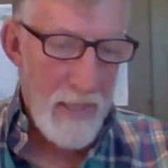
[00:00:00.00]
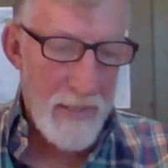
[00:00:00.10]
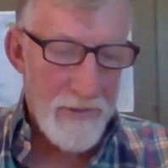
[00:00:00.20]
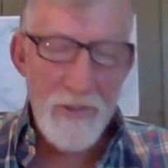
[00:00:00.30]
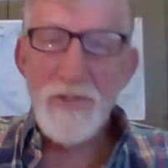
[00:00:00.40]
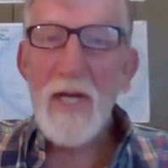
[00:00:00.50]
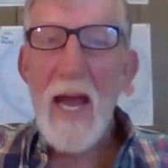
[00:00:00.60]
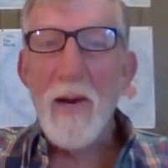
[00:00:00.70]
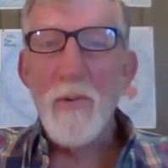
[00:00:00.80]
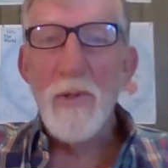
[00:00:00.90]
At this
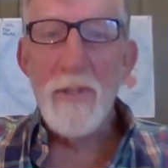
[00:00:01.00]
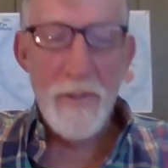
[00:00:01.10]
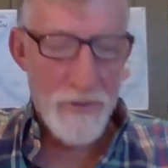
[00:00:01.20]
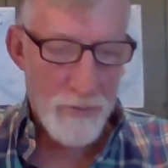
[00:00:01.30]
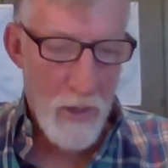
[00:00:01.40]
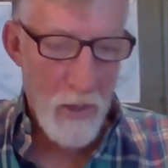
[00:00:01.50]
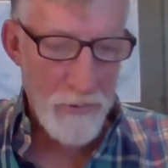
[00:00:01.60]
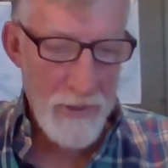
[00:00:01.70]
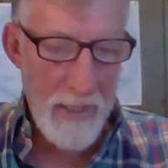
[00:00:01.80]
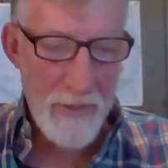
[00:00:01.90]
hour, in small
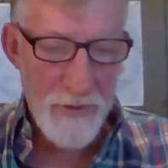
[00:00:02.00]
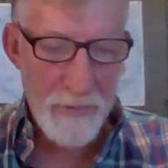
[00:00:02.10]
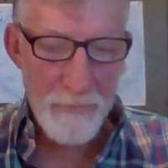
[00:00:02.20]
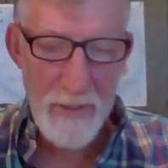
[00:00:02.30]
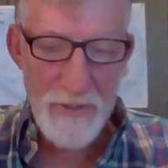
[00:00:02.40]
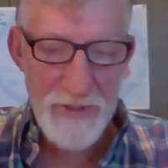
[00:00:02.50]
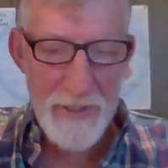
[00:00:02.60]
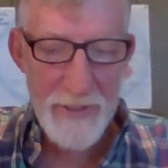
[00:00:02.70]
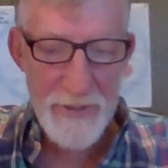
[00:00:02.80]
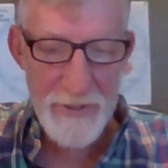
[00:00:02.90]
towns and big
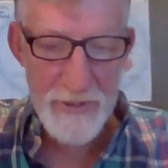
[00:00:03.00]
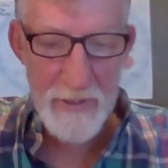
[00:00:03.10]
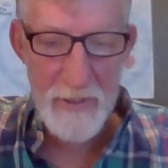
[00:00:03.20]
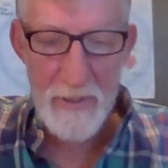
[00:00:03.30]
cities,